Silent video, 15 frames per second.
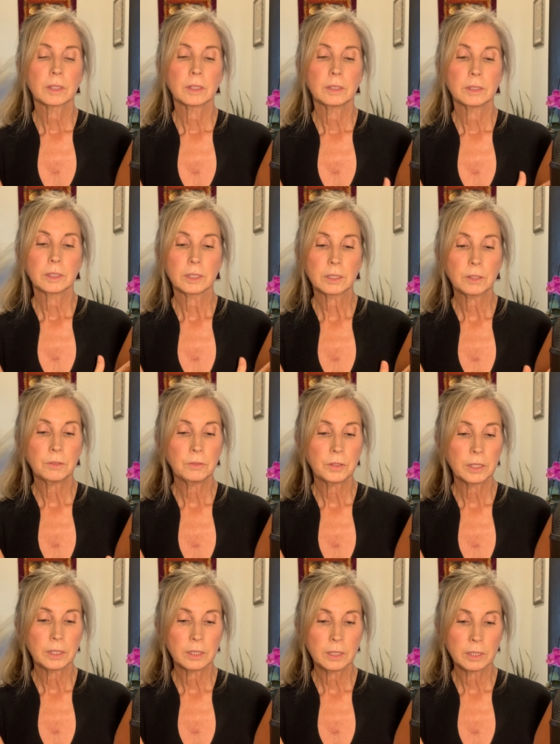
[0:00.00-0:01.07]
Just to
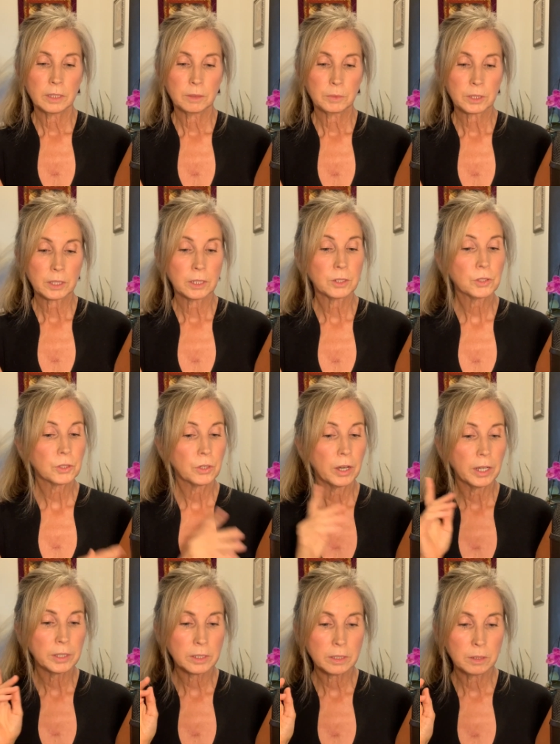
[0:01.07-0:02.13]
feel it. I'm just going to
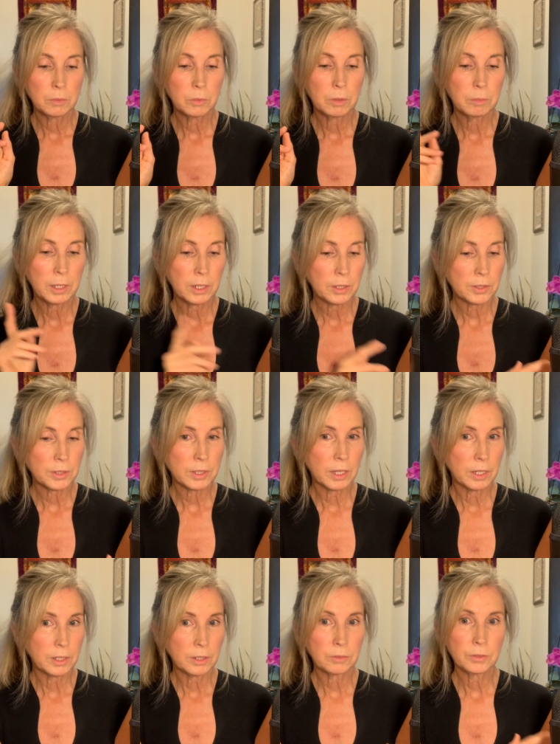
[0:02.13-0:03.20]
trust what Meredith said
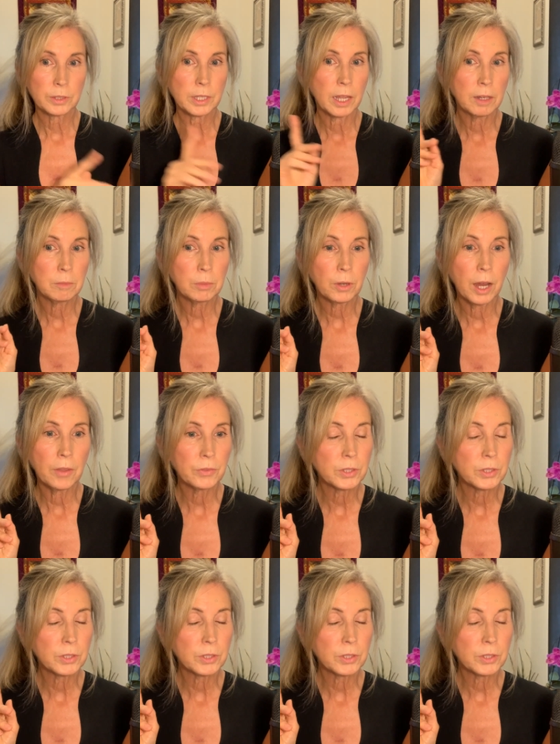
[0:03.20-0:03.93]
here for 10 breaths,